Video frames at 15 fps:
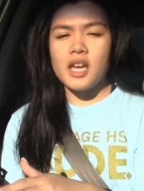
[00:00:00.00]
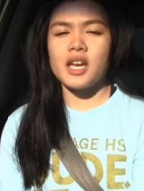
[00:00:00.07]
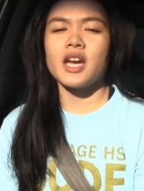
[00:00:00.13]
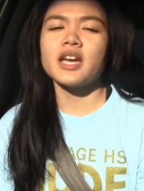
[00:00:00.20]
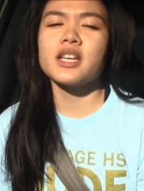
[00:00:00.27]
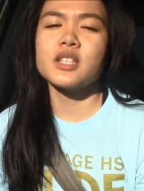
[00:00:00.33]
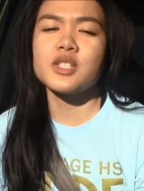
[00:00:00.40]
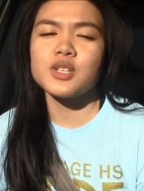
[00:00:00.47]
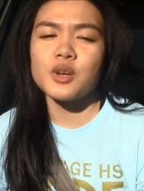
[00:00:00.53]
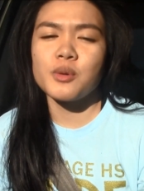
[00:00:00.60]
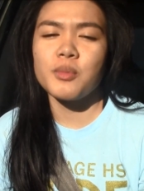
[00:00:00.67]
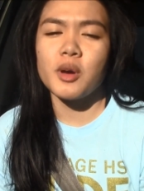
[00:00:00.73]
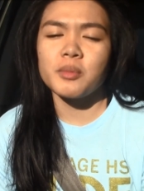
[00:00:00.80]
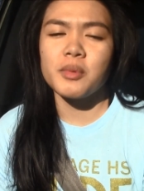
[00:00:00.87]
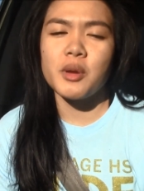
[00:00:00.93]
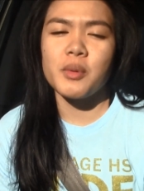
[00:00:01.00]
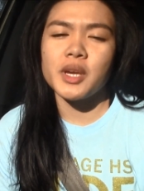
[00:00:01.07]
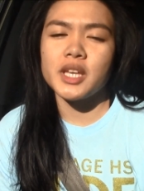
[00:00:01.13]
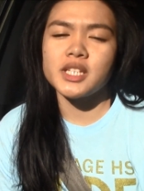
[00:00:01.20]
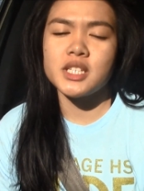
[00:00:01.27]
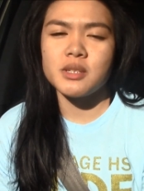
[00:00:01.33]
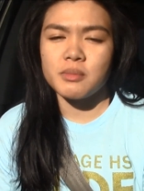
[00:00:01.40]
Hey guys, so I'm on my
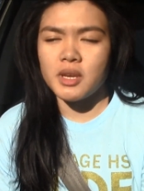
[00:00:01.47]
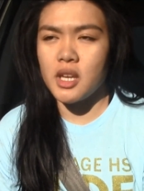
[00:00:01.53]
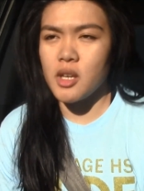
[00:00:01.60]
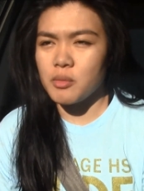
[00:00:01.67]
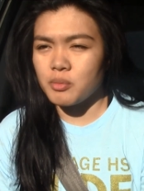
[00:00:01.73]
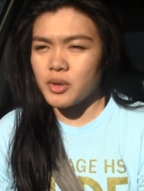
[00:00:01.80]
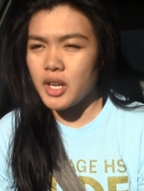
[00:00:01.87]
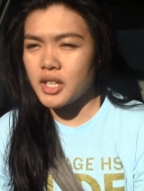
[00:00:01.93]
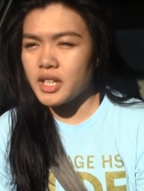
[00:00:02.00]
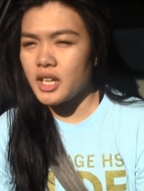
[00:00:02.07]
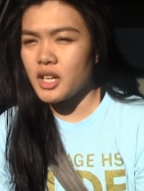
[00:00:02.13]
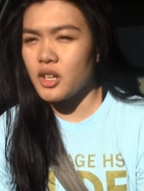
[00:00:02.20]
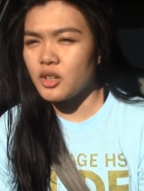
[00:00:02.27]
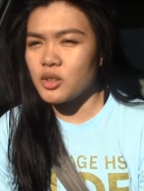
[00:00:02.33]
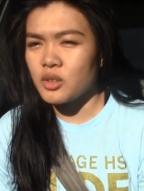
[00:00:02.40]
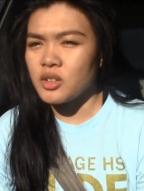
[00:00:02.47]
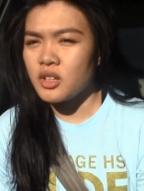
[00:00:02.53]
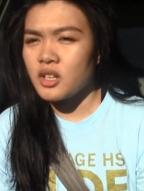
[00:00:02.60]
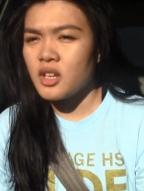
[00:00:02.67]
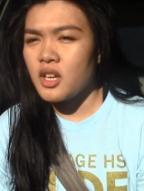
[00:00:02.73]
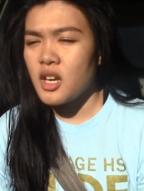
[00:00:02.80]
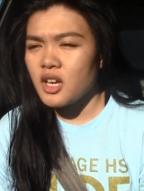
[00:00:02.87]
way to makeup right now.
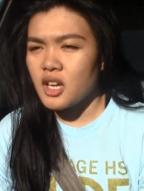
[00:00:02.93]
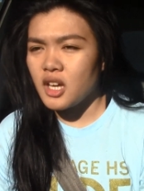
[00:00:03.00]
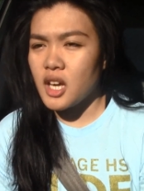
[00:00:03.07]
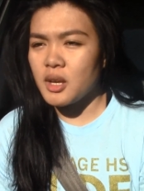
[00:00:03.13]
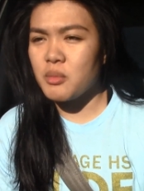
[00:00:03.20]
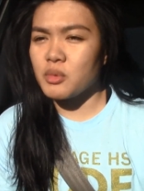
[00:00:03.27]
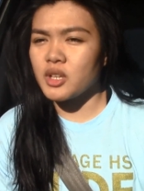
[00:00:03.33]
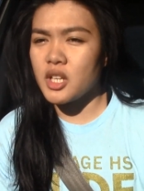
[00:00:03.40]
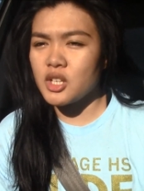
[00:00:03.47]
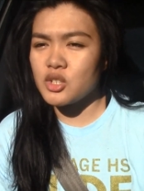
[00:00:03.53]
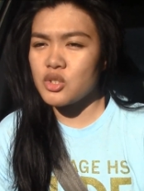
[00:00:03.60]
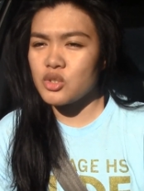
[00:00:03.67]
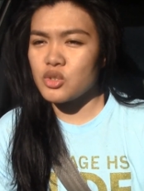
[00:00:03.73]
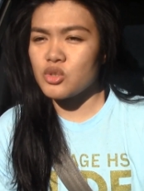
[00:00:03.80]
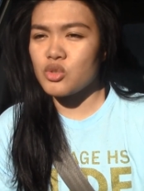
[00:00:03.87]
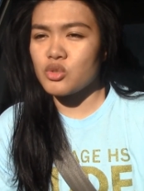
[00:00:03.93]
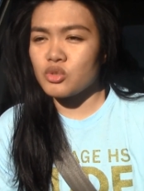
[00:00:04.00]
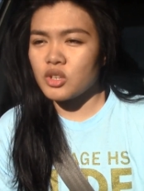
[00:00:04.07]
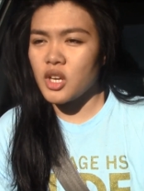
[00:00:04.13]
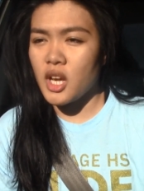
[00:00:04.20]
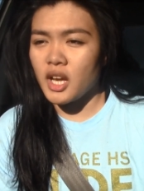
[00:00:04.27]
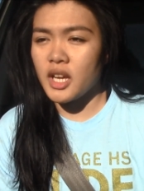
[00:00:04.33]
I'm running
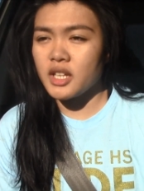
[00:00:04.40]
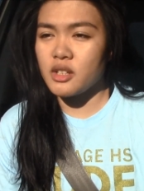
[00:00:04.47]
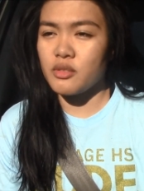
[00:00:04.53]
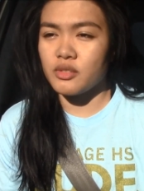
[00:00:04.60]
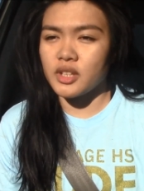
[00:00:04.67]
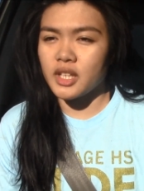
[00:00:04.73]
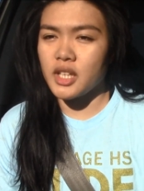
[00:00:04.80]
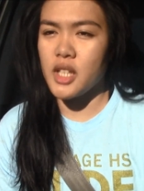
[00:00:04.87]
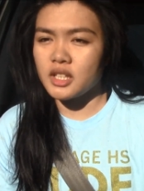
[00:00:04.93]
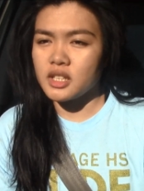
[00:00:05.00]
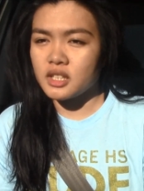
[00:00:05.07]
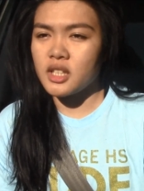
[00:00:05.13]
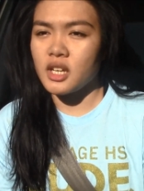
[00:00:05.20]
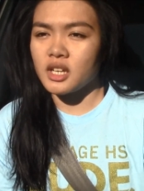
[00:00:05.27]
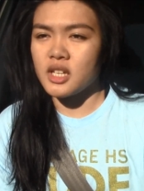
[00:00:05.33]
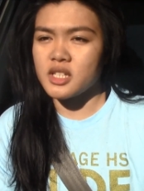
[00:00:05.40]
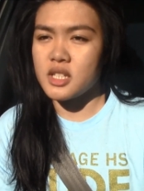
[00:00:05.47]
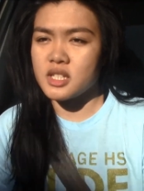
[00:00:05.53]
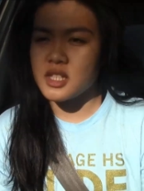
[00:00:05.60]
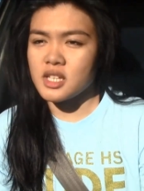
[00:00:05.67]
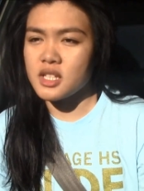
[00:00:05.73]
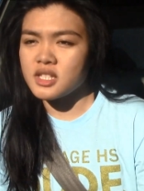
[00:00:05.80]
kind of late
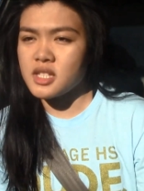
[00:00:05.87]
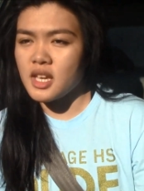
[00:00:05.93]
because it